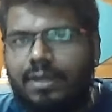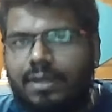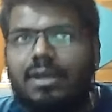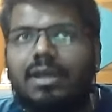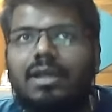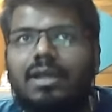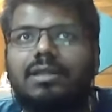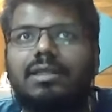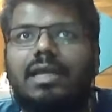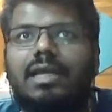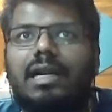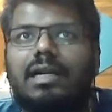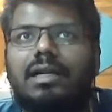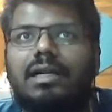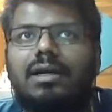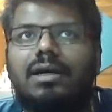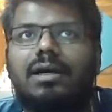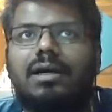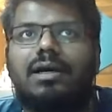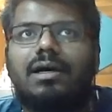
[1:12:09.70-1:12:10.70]
that
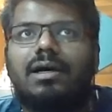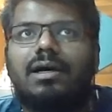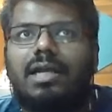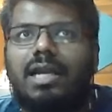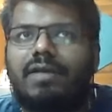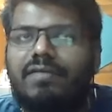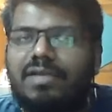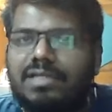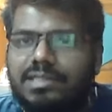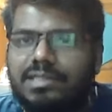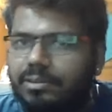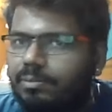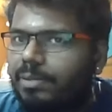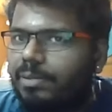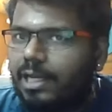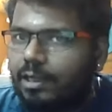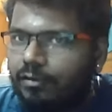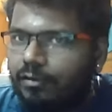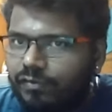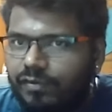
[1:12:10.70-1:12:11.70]
levels the
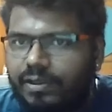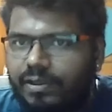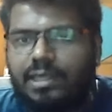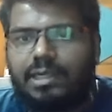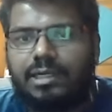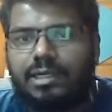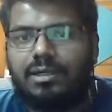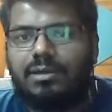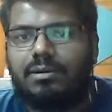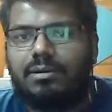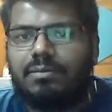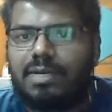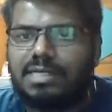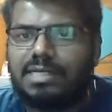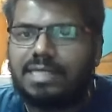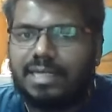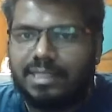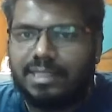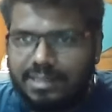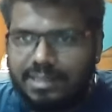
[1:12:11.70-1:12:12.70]
playing field must
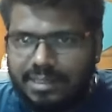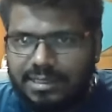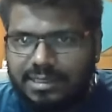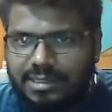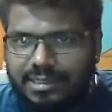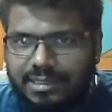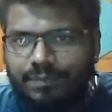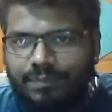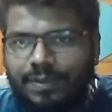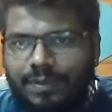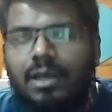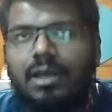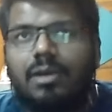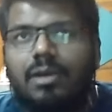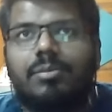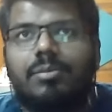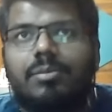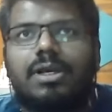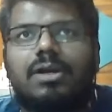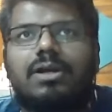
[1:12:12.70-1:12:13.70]
exist,
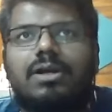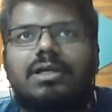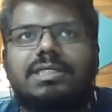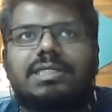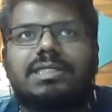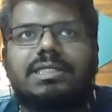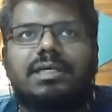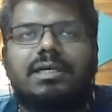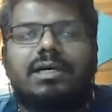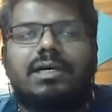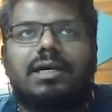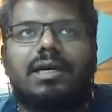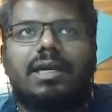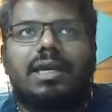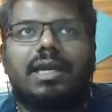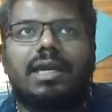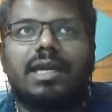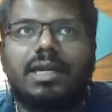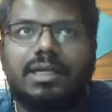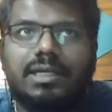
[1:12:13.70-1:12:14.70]
because
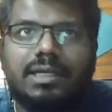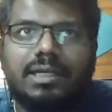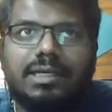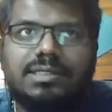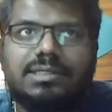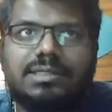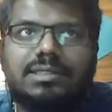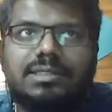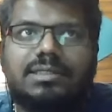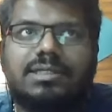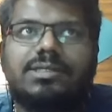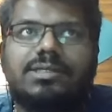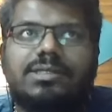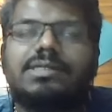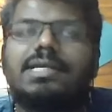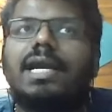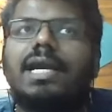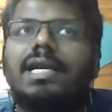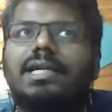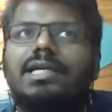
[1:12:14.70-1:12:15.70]
it is the
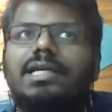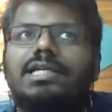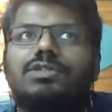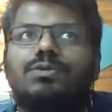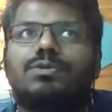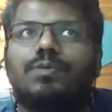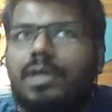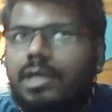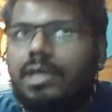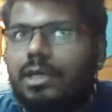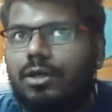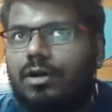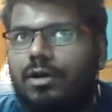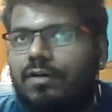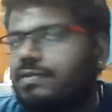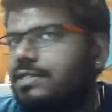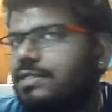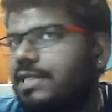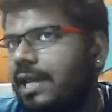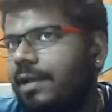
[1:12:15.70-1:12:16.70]
society's way of
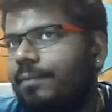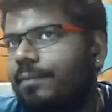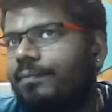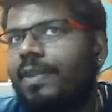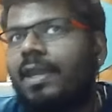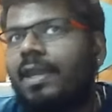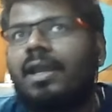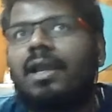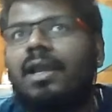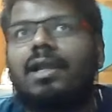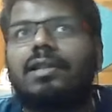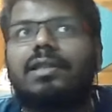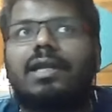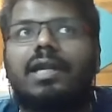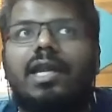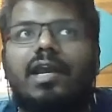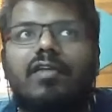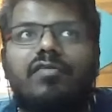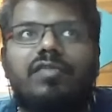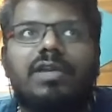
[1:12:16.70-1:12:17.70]
saying that
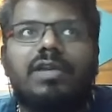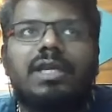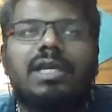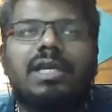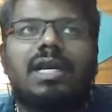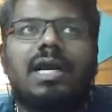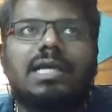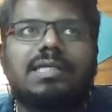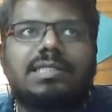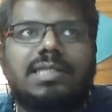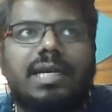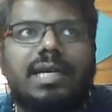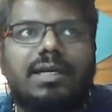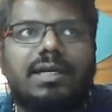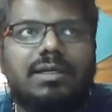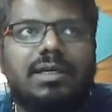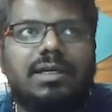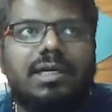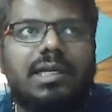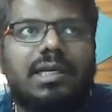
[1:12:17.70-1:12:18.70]
every caste
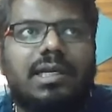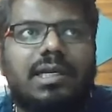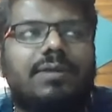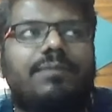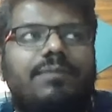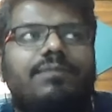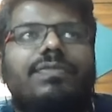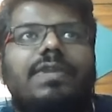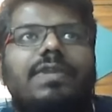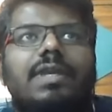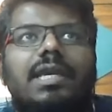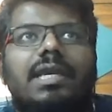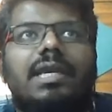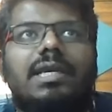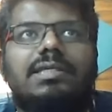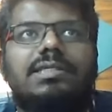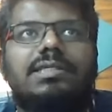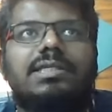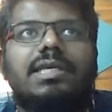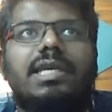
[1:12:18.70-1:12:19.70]
identity
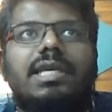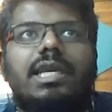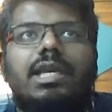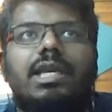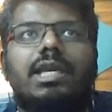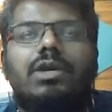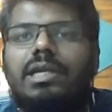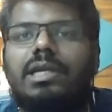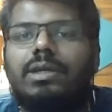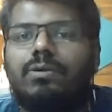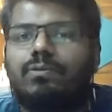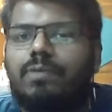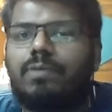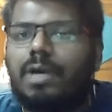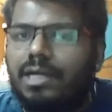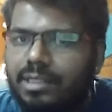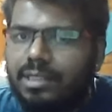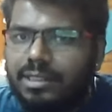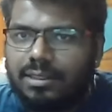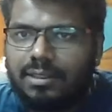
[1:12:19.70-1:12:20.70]
is equally
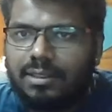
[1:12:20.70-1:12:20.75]
valid,